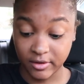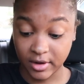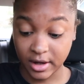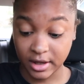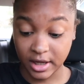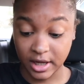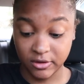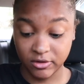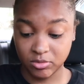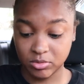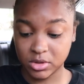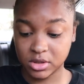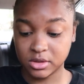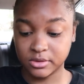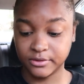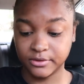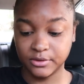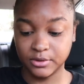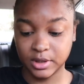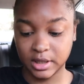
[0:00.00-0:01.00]
I gave him
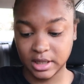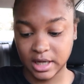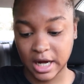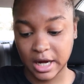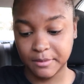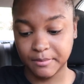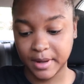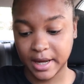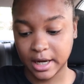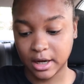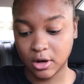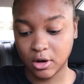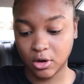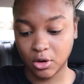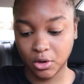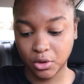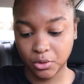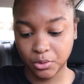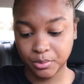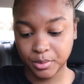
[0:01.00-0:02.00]
his food and now I'm back
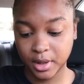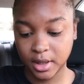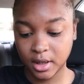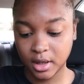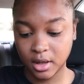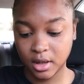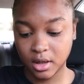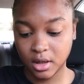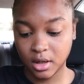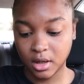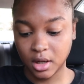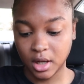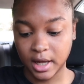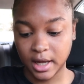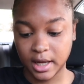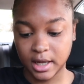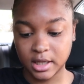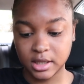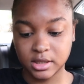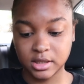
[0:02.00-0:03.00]
home.
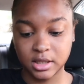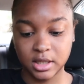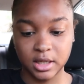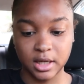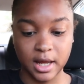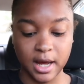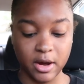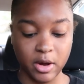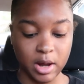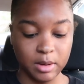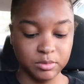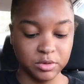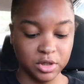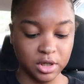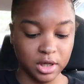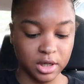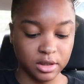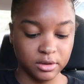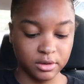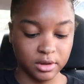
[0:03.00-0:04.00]
And now I'm
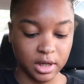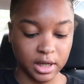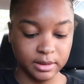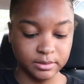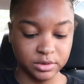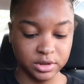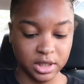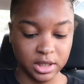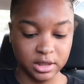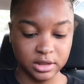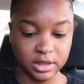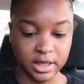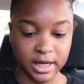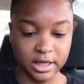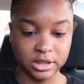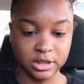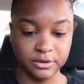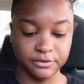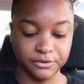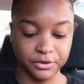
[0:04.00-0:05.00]
done
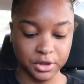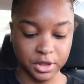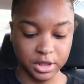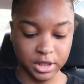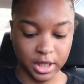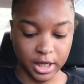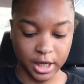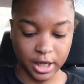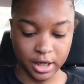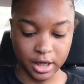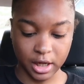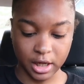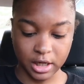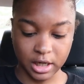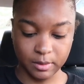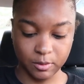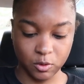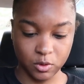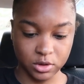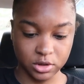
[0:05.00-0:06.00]
dashing for the day
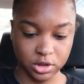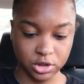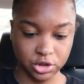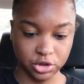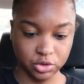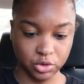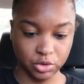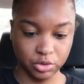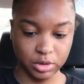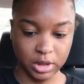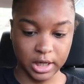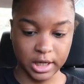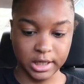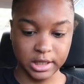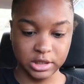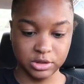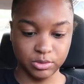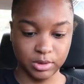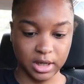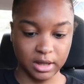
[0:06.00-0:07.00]
and I want to show you
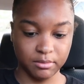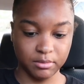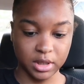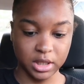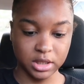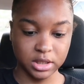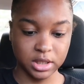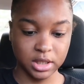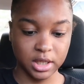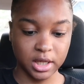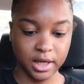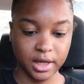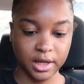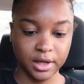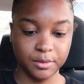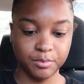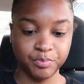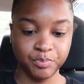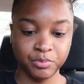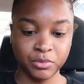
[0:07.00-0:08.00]
guys what I made
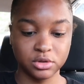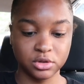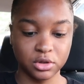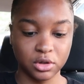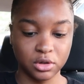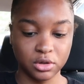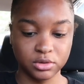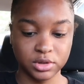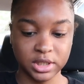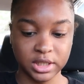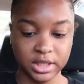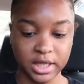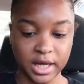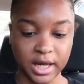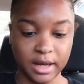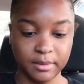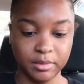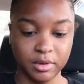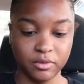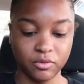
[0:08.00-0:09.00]
today. So
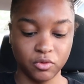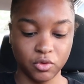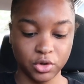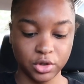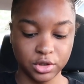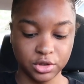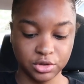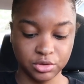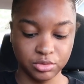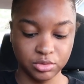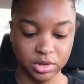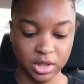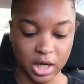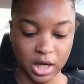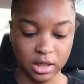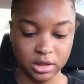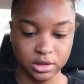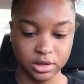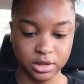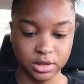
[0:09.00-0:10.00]
today I made
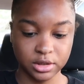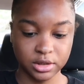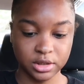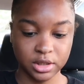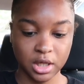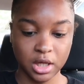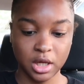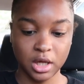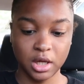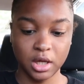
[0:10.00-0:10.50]
$42